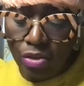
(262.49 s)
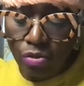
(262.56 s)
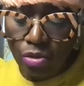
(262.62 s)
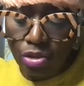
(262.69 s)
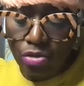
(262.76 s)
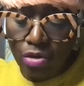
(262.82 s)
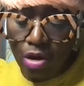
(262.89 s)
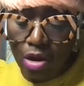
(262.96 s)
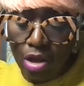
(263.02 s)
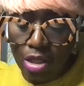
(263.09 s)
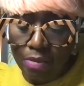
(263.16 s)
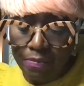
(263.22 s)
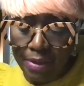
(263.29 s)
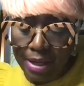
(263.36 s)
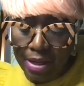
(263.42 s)
swords are
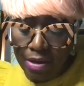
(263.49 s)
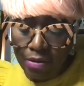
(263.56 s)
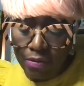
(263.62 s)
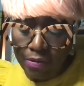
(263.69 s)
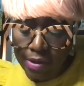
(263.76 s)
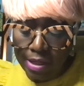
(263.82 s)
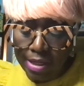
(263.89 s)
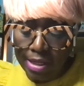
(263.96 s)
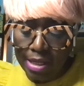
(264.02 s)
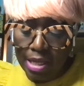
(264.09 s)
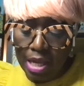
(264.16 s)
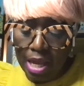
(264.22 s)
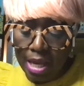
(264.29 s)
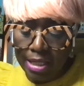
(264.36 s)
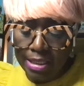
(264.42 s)
all about
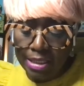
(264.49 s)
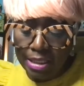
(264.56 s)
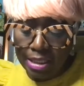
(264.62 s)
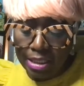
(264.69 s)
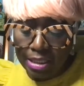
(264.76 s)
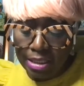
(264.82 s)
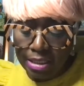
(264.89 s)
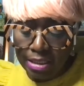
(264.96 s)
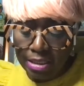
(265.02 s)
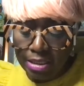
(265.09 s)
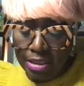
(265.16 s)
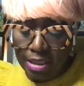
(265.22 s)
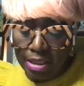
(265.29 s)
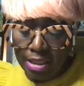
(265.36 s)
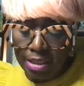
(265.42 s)

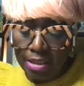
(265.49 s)
ideas.